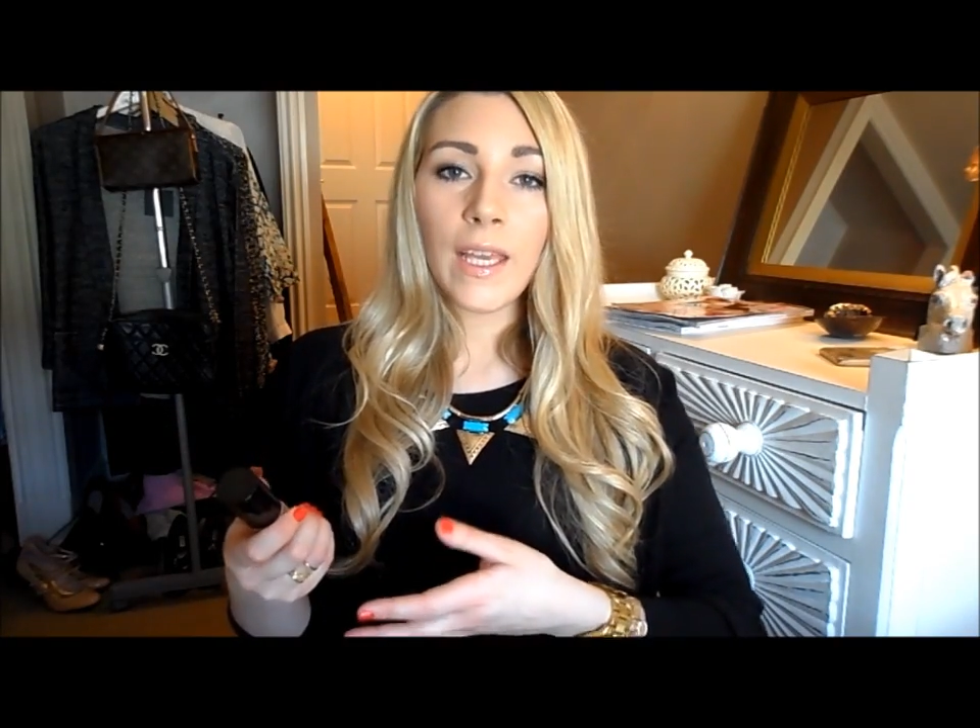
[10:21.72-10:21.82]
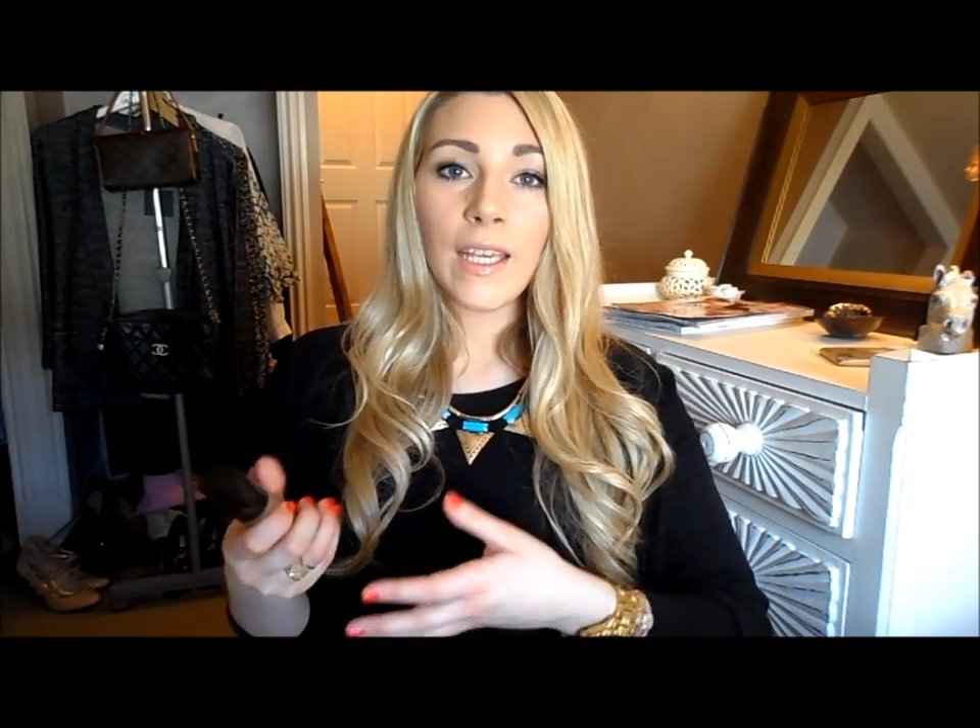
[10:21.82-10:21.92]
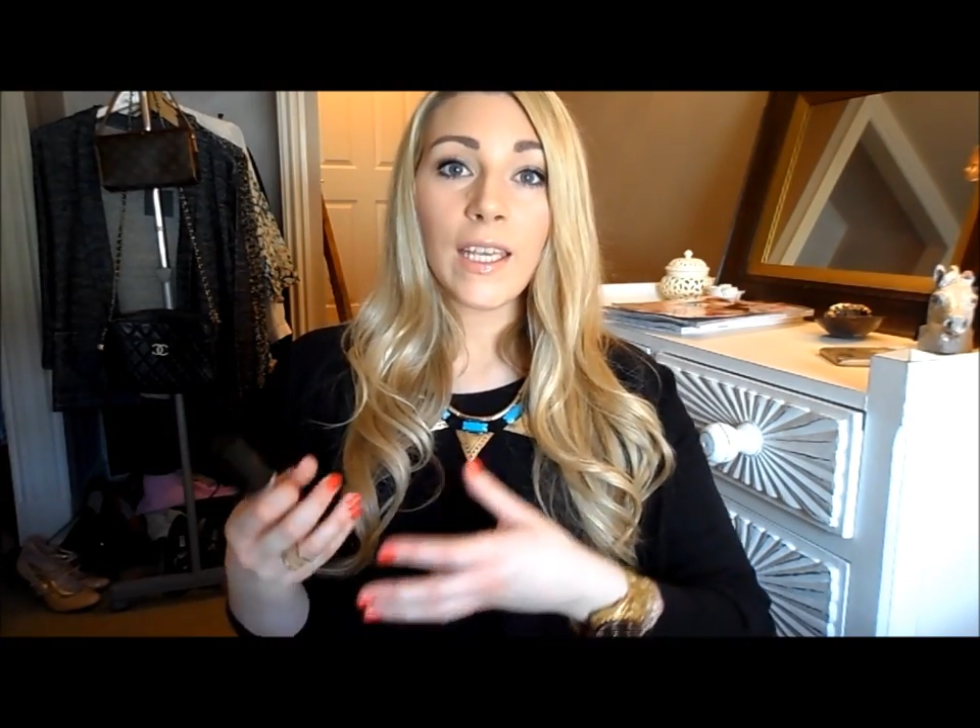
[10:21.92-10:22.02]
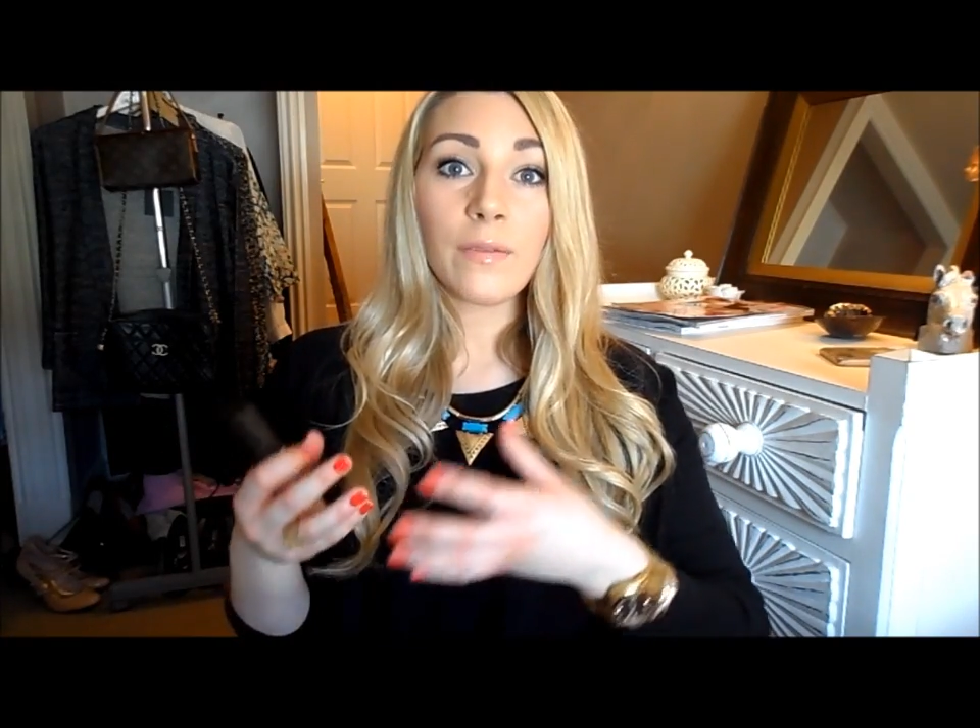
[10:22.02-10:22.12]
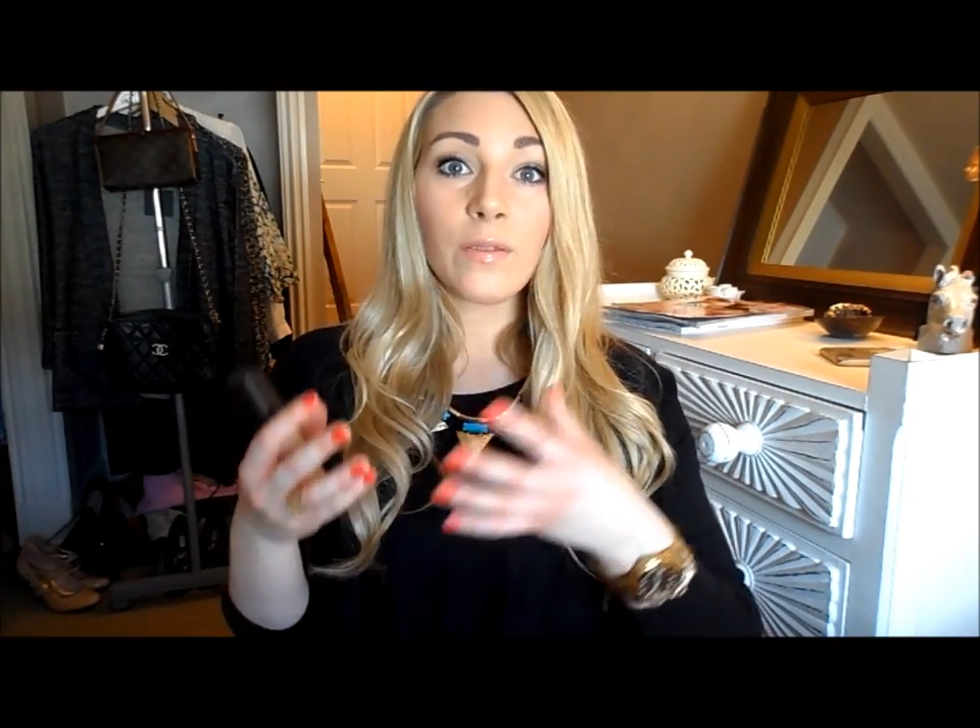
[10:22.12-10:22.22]

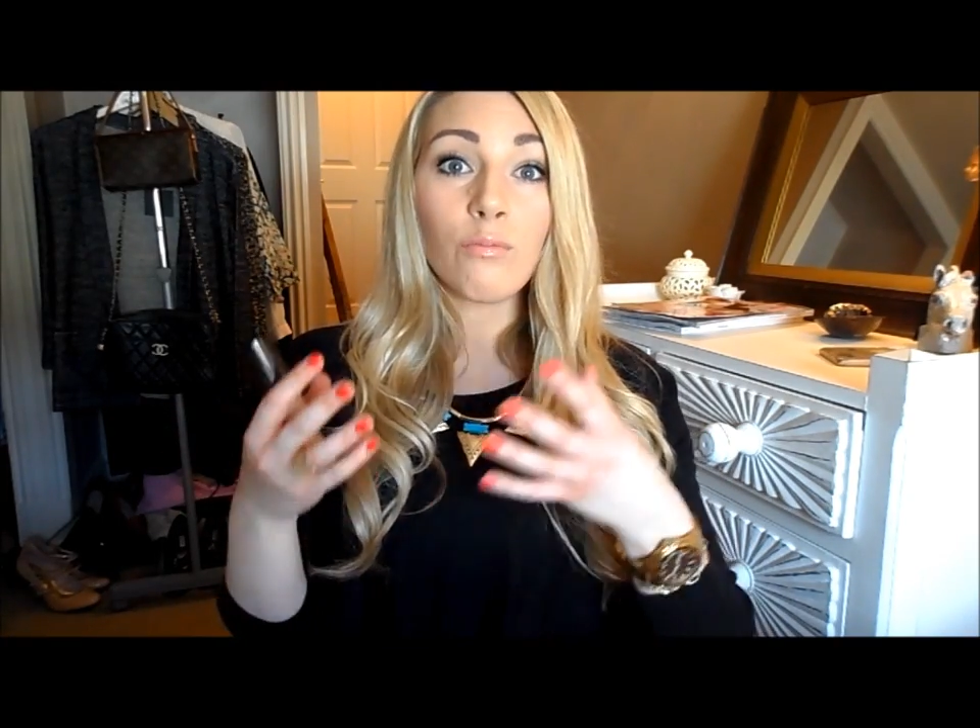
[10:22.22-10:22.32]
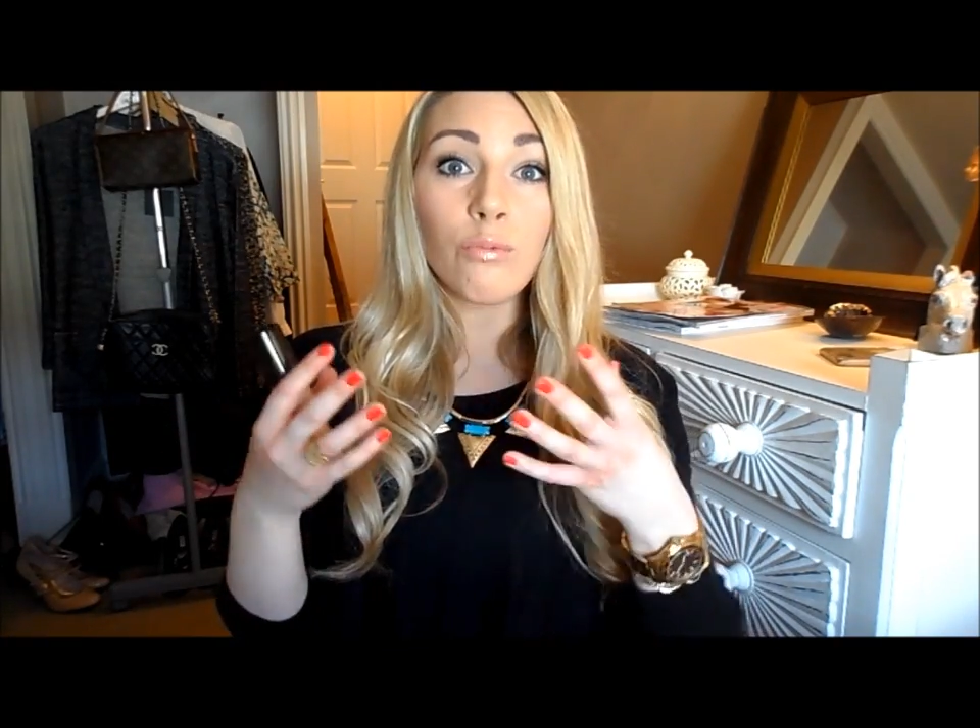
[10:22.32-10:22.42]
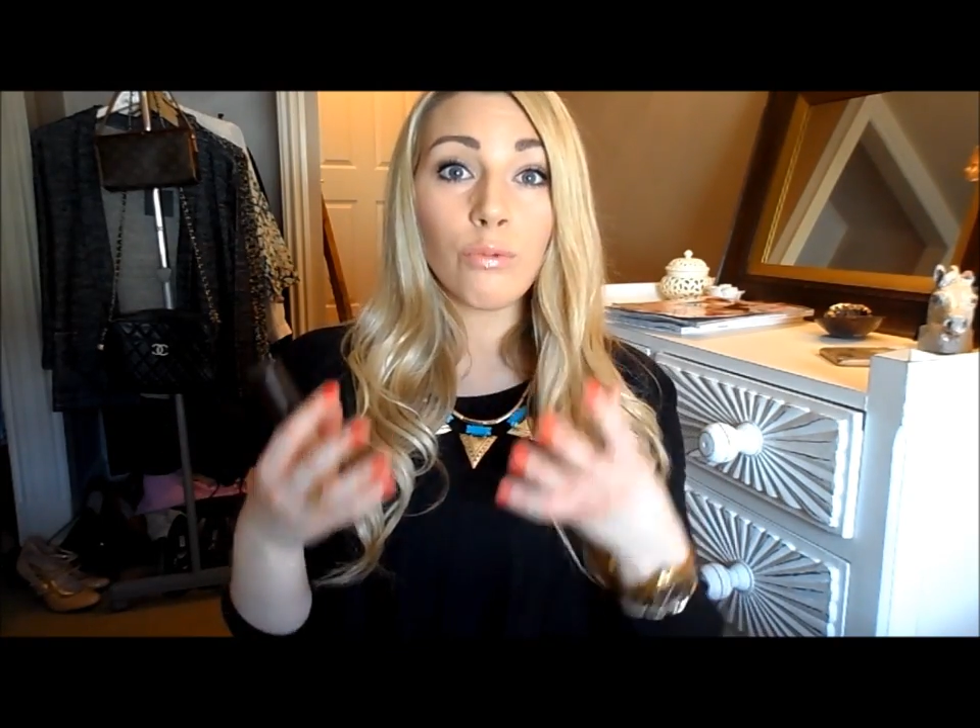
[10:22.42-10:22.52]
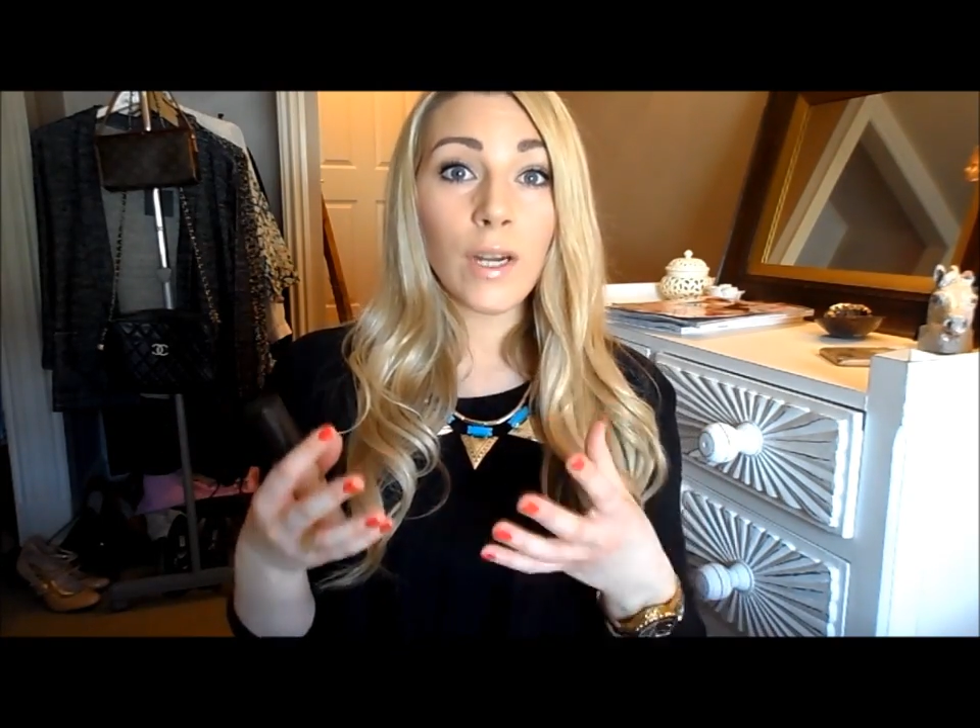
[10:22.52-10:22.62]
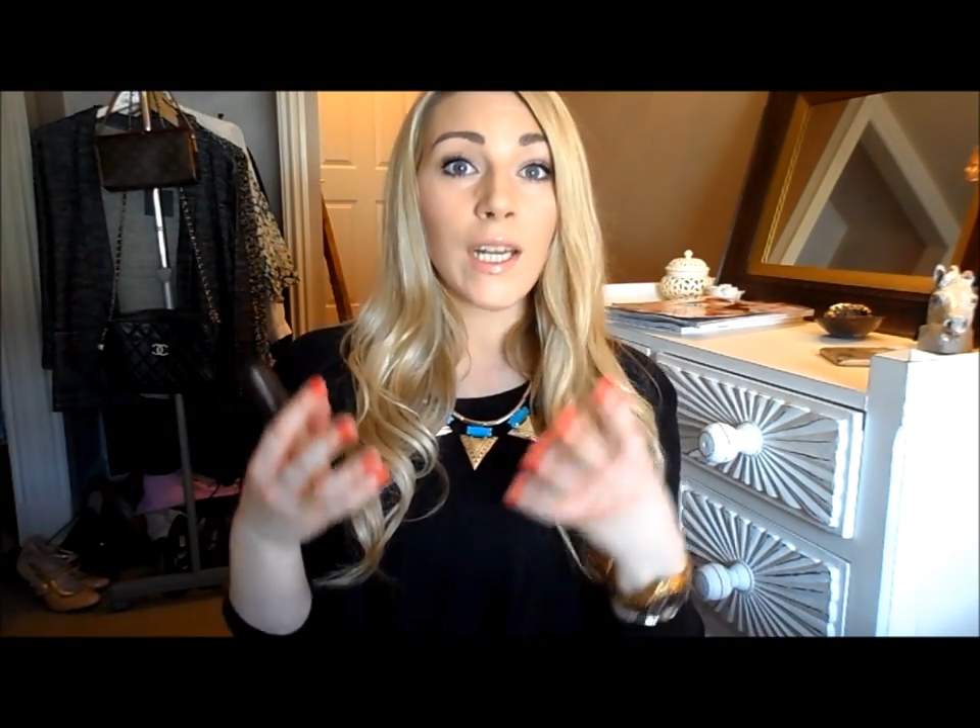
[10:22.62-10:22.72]
It gives
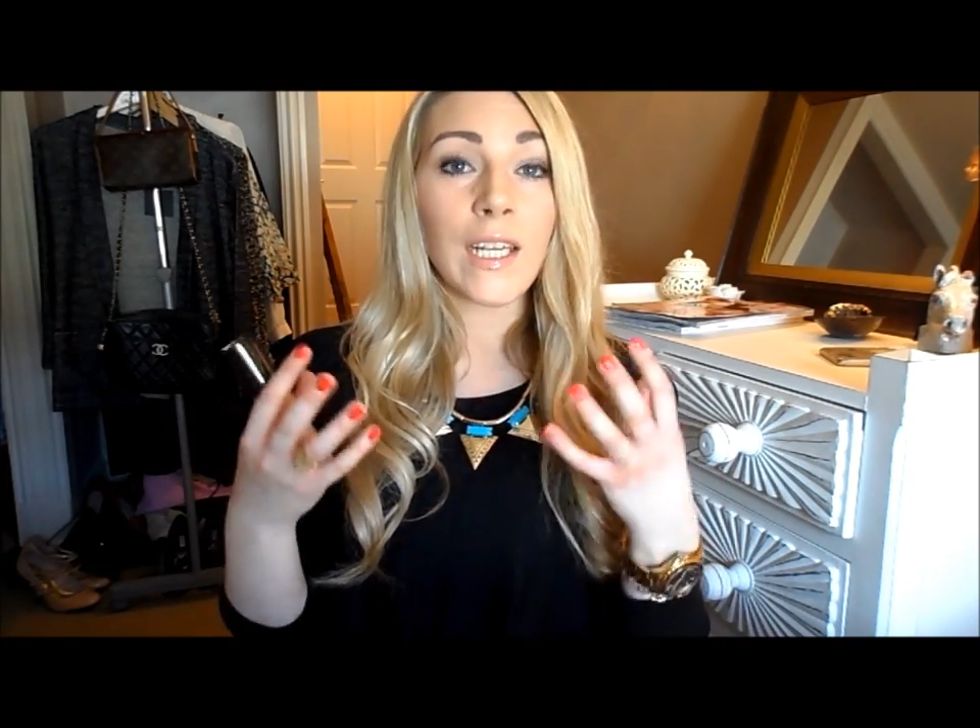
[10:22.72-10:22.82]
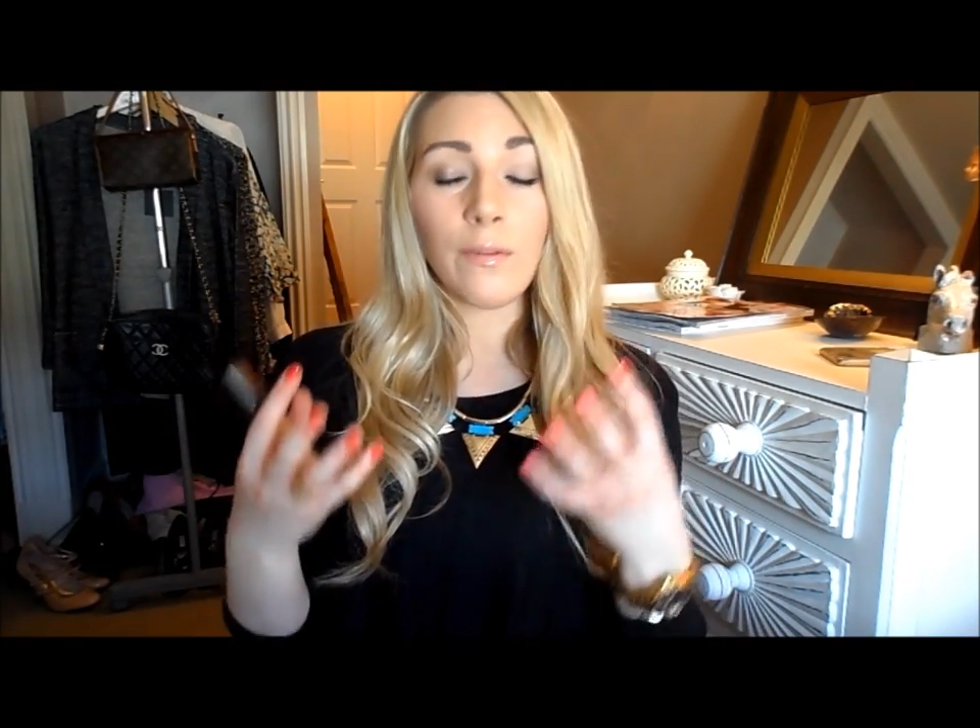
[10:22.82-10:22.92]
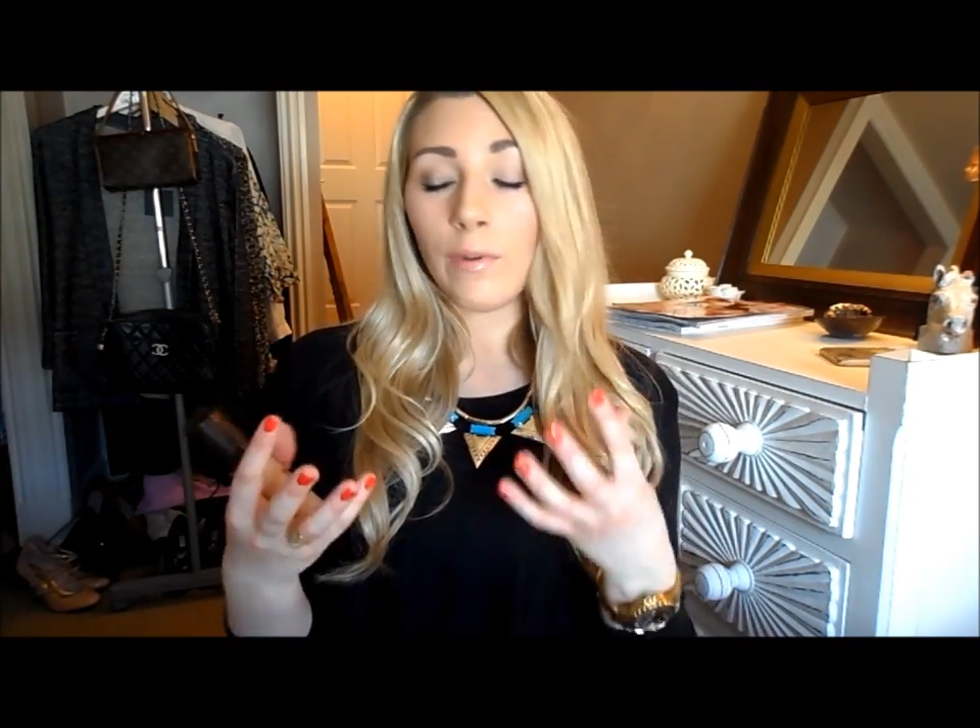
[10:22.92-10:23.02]
really,